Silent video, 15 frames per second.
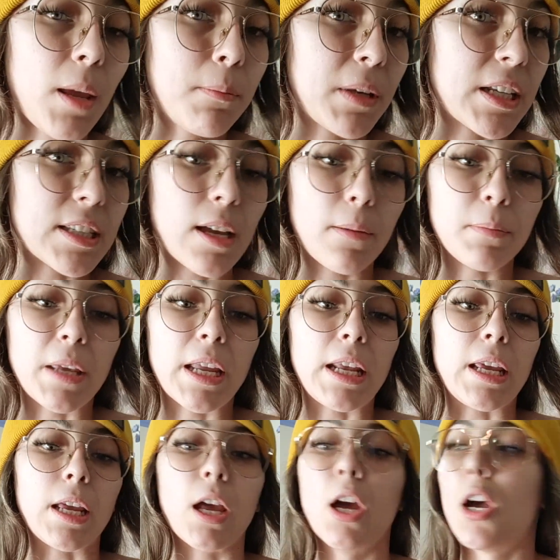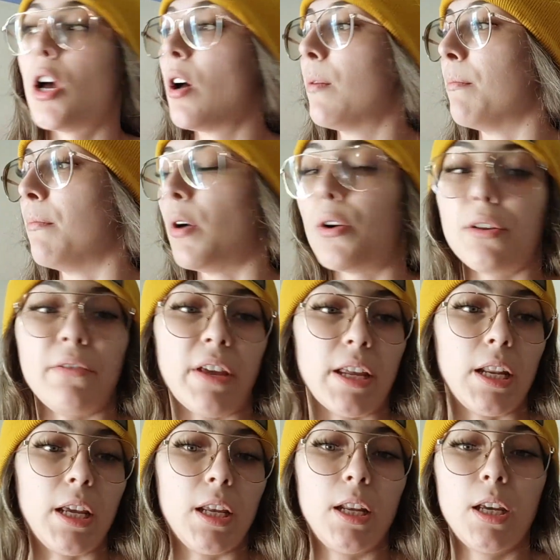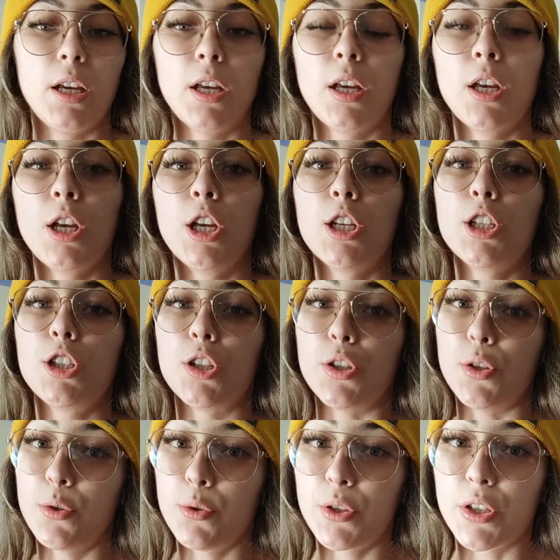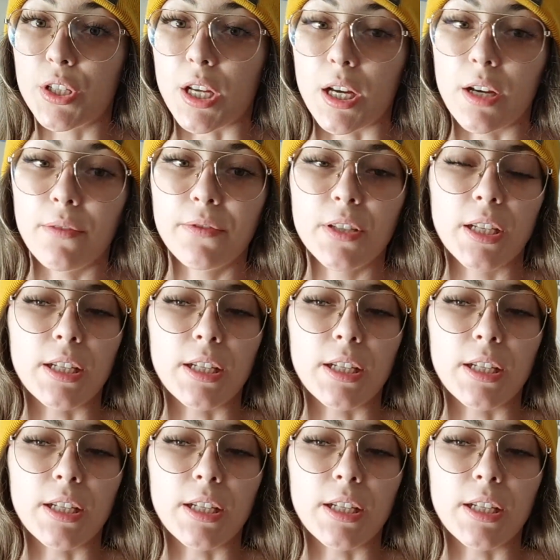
Because I'm getting motivated to do stuff